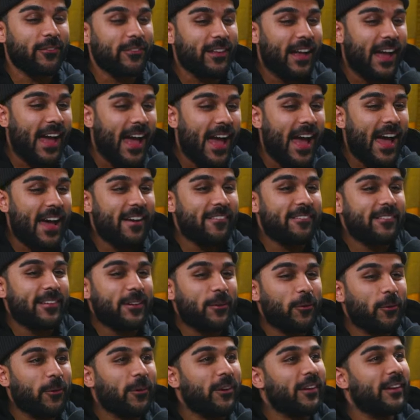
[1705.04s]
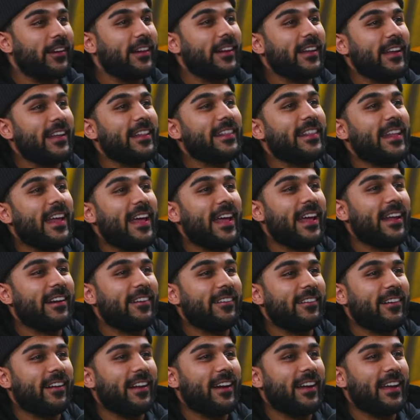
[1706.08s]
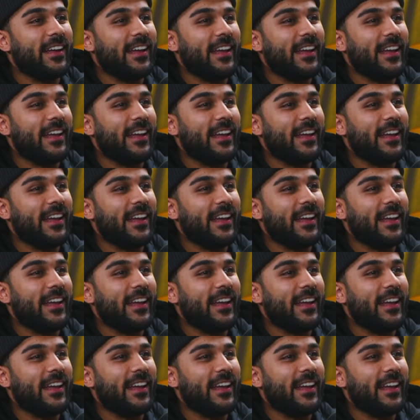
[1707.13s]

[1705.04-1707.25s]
have to have yes, in order yes, to get no, that. Of course, right?